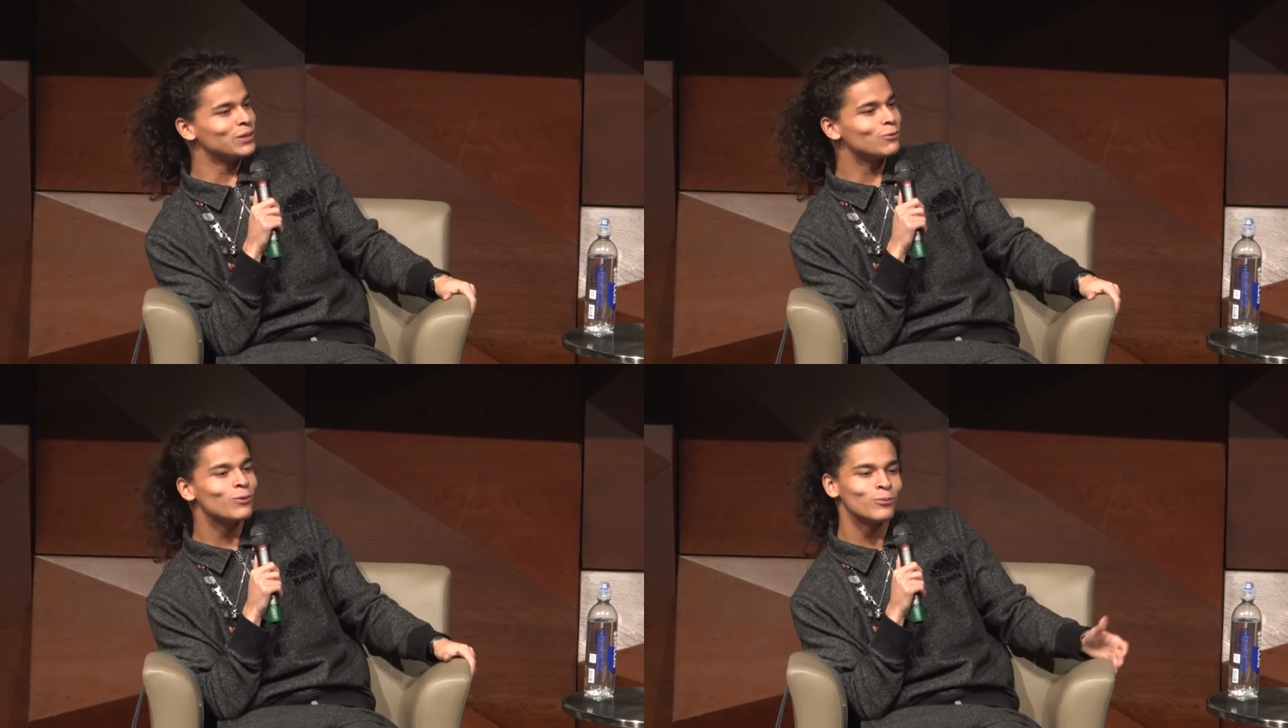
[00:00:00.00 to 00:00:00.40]

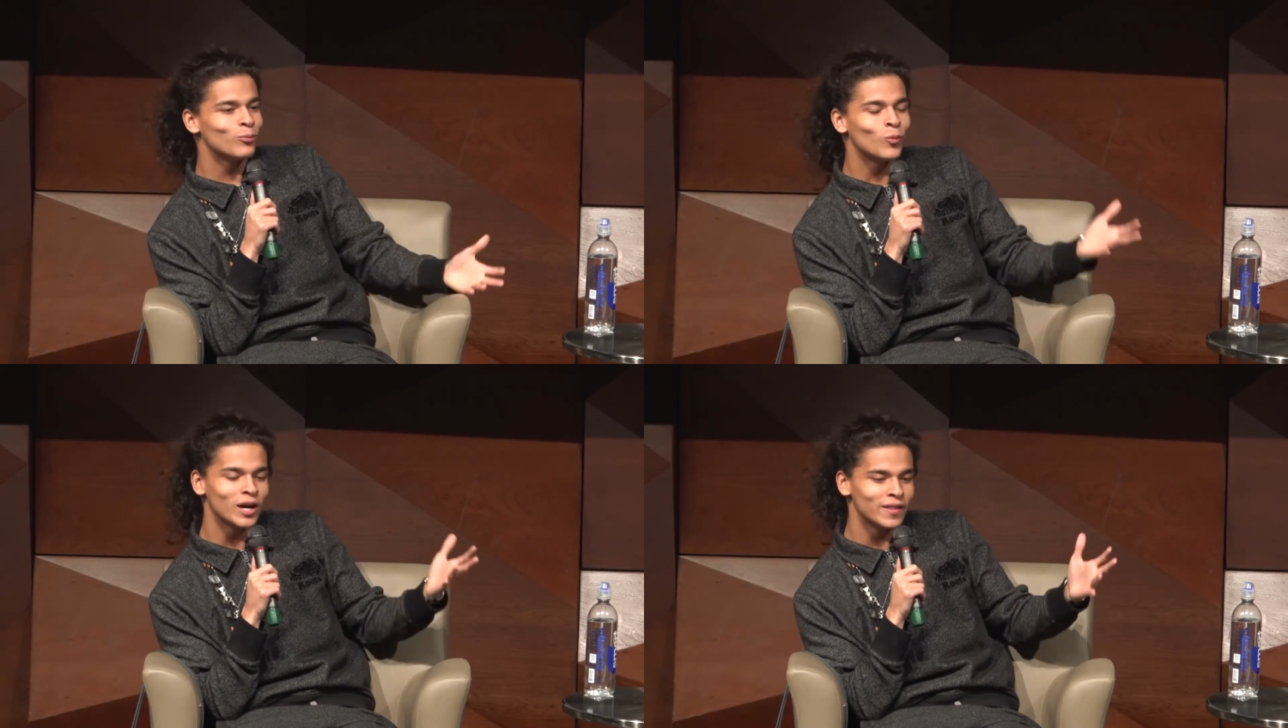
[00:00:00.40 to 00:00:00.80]
Like,
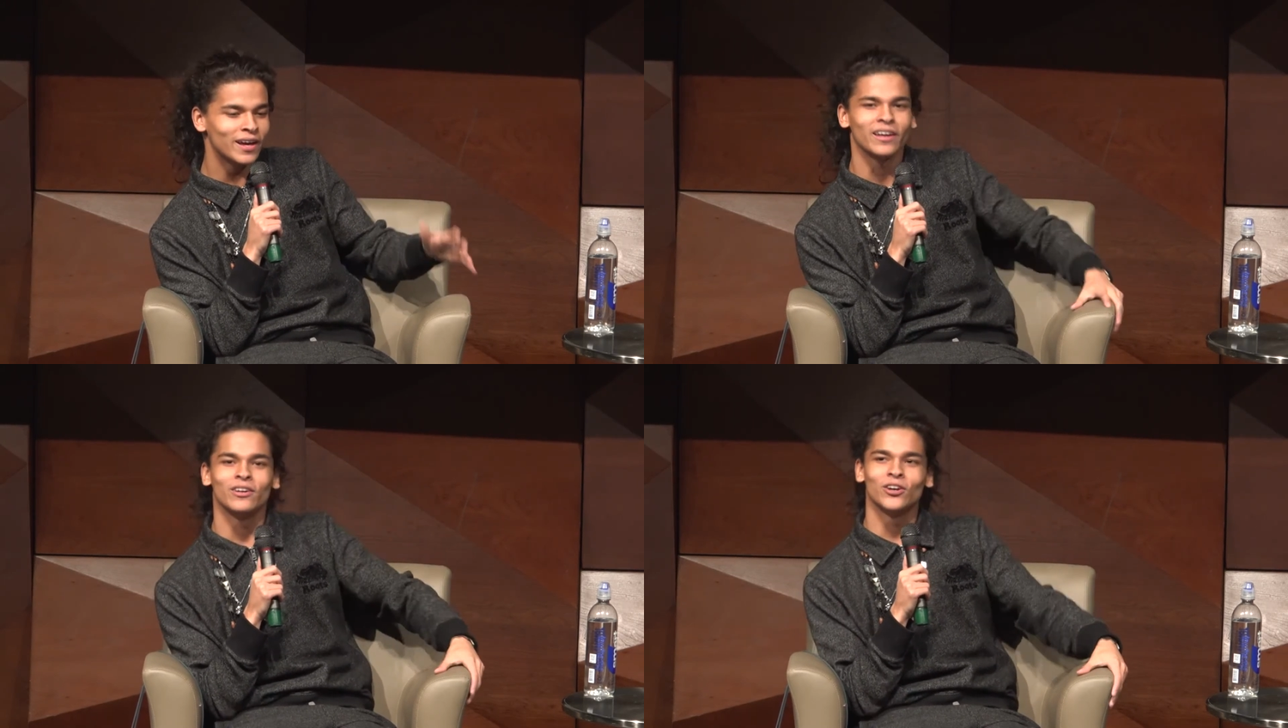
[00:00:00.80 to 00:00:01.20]
why
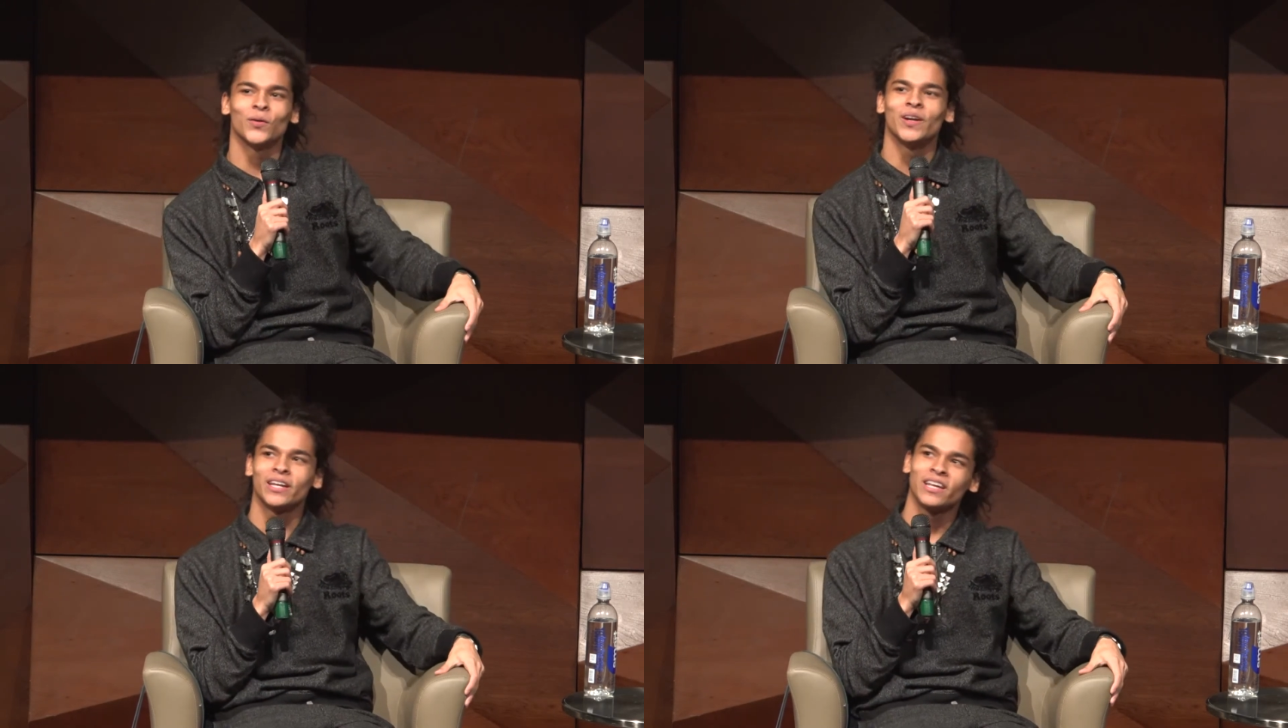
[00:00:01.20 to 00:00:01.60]
that? You know?
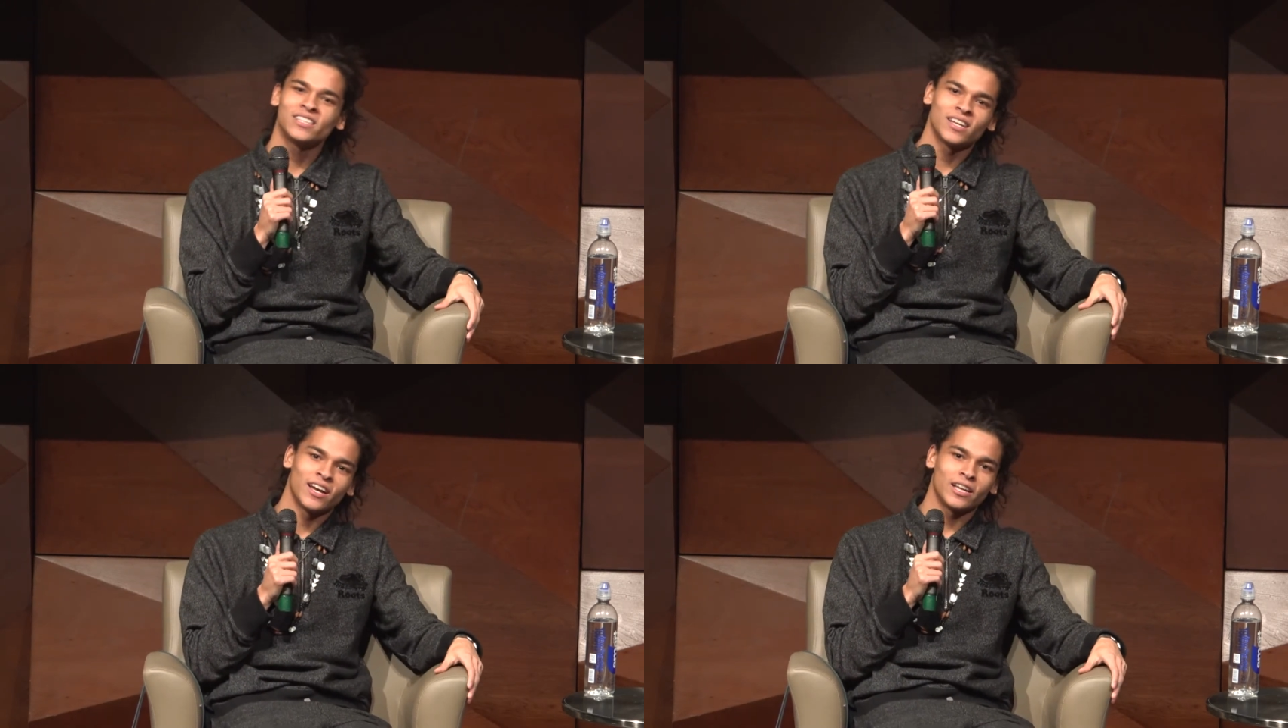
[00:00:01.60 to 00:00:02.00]
And
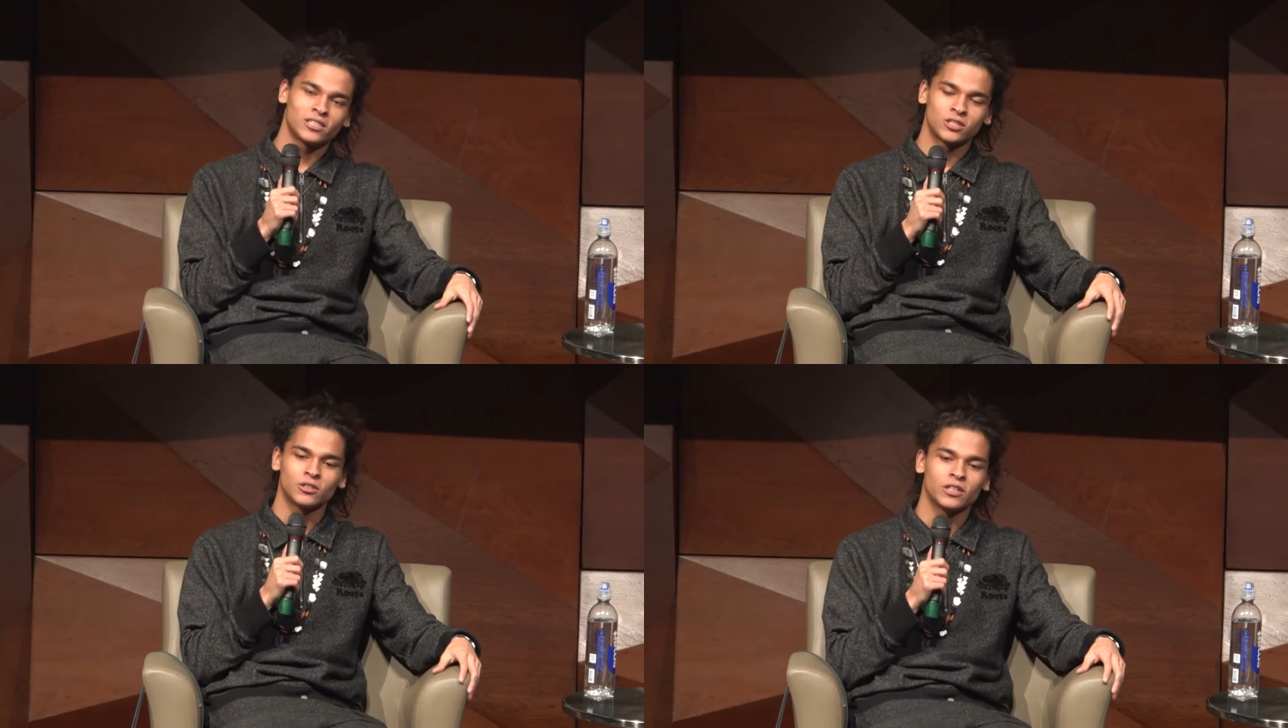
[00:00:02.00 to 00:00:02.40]

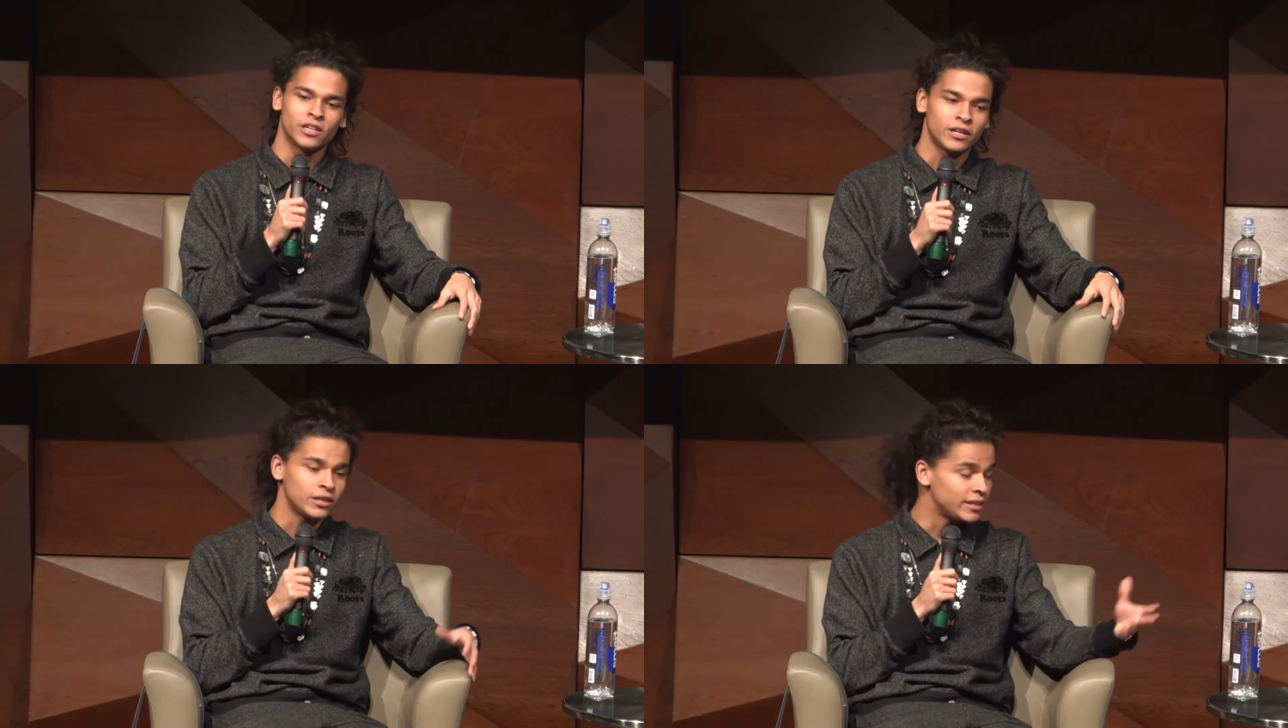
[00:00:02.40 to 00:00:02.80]
Sterling
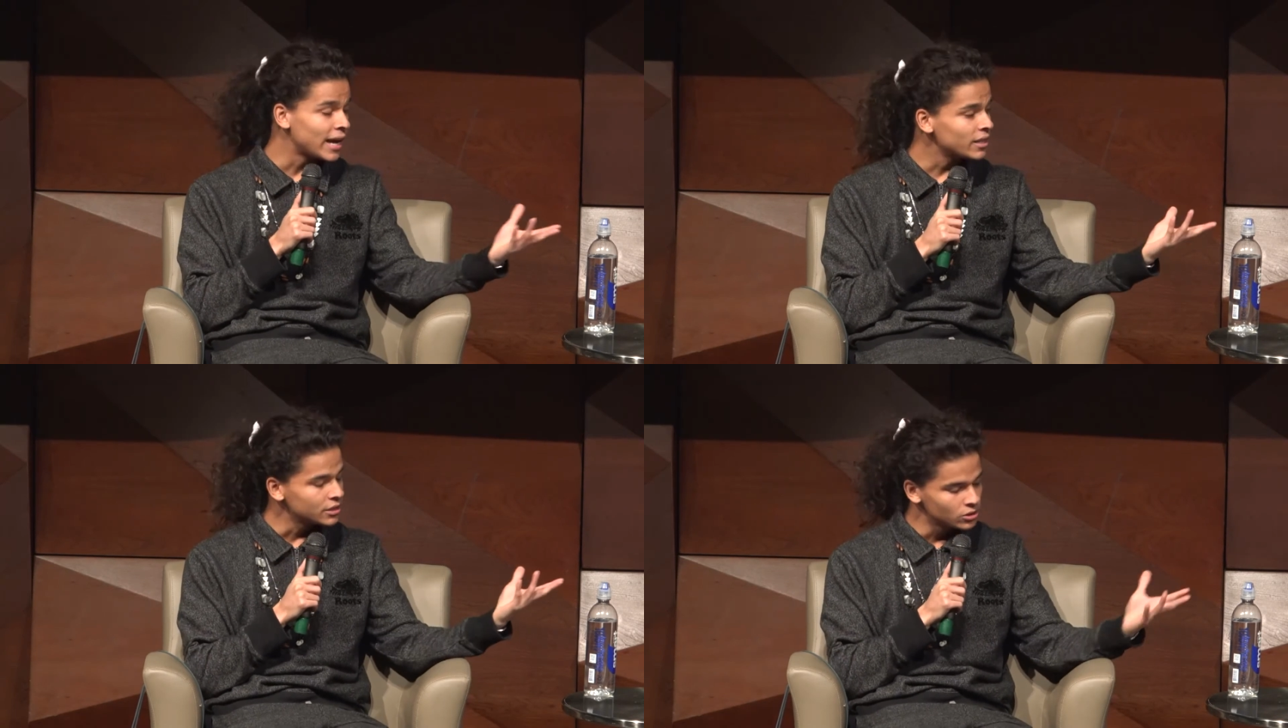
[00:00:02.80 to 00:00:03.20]
and
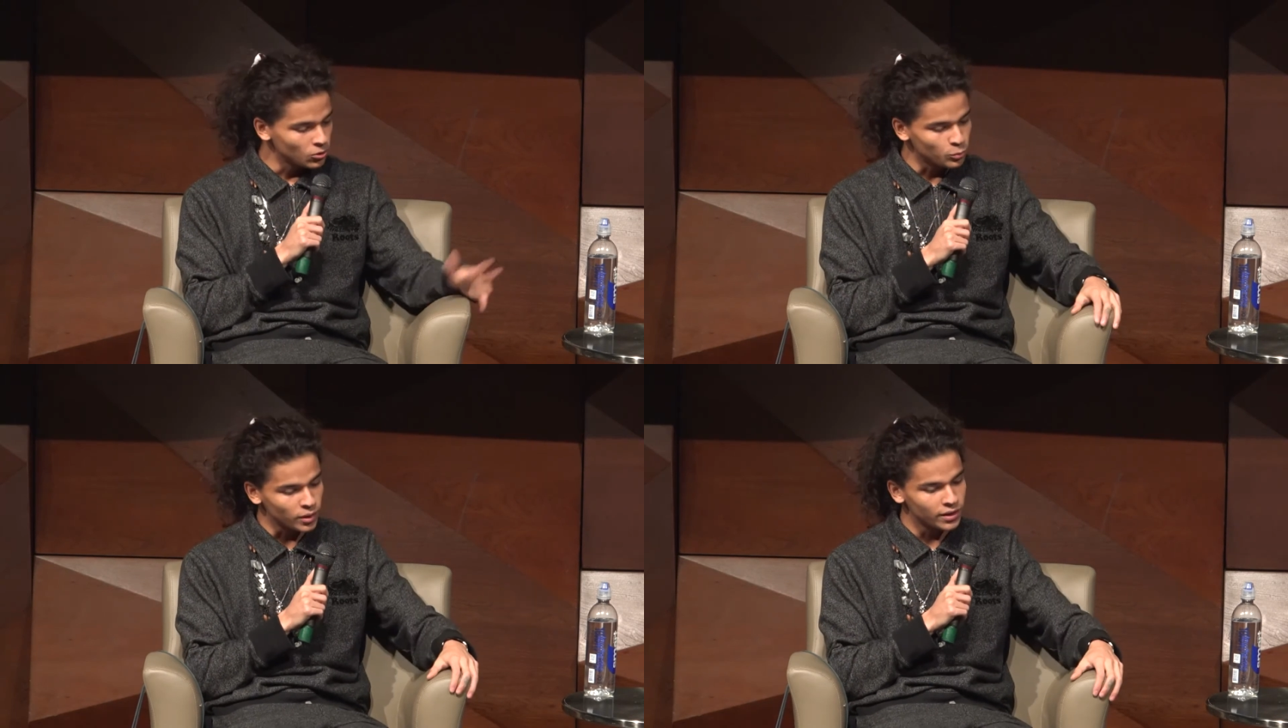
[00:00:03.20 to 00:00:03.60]
Dallas
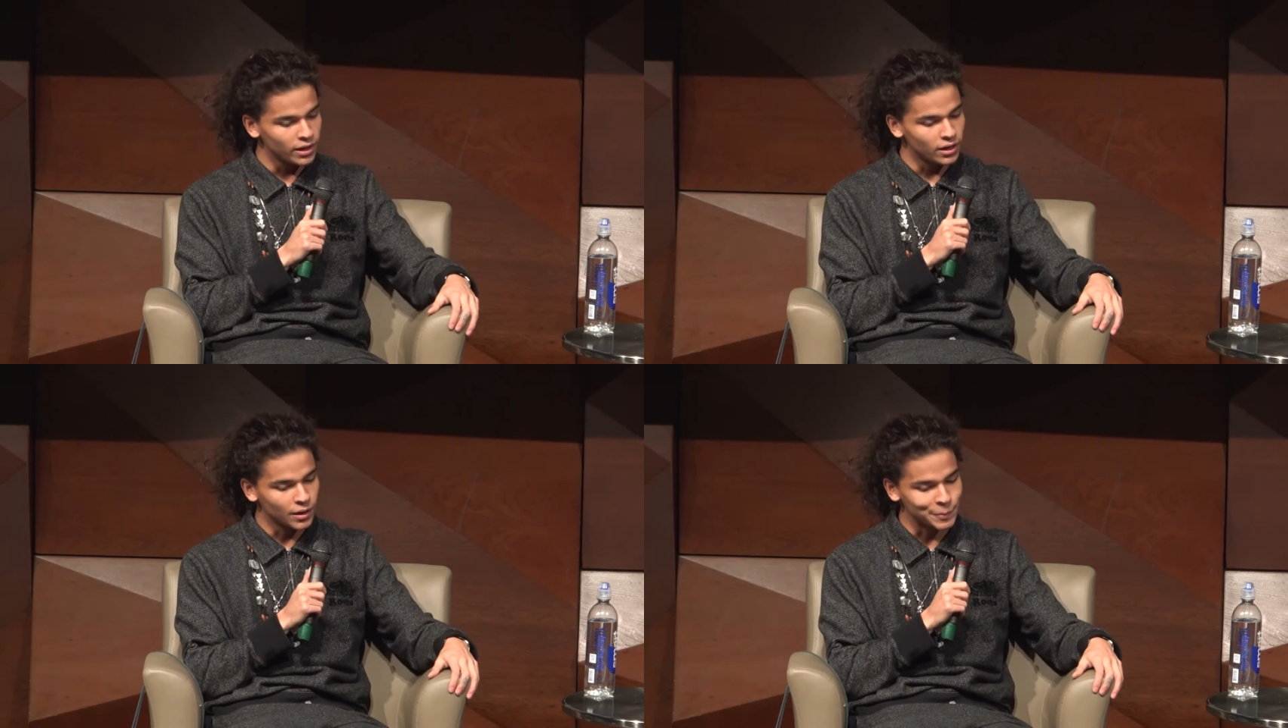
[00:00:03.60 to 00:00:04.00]
told me
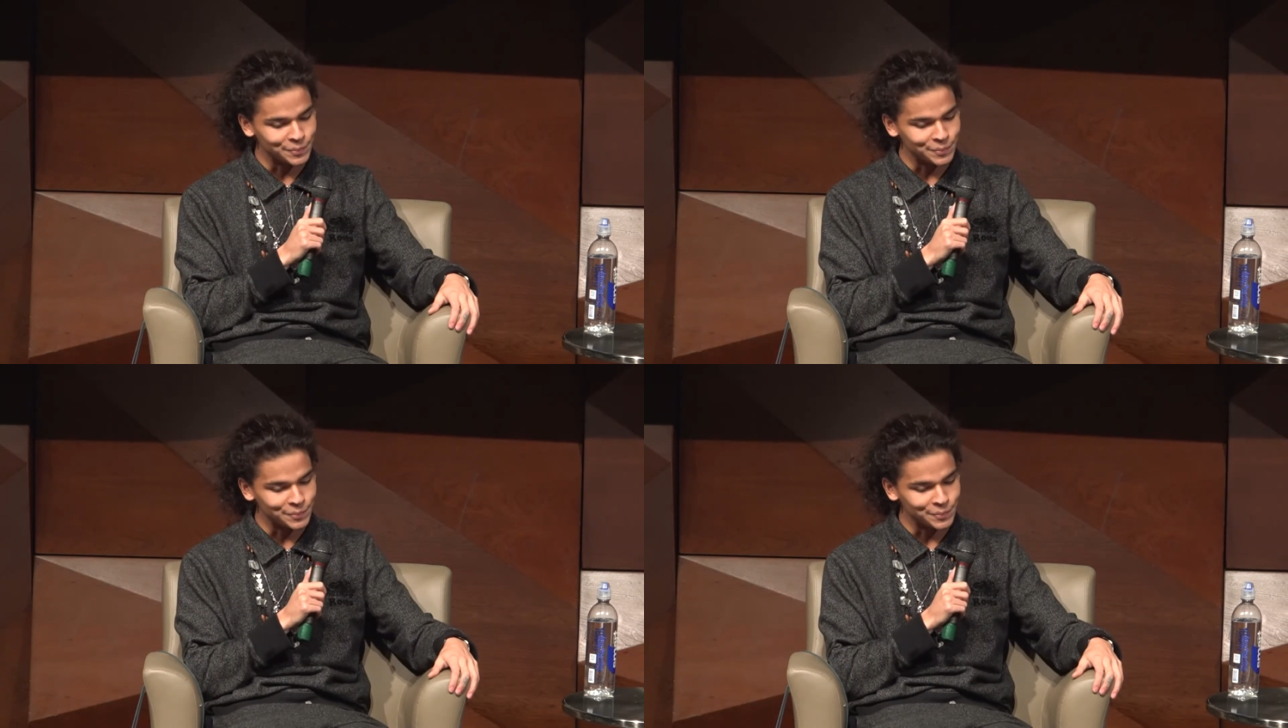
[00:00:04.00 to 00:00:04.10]
that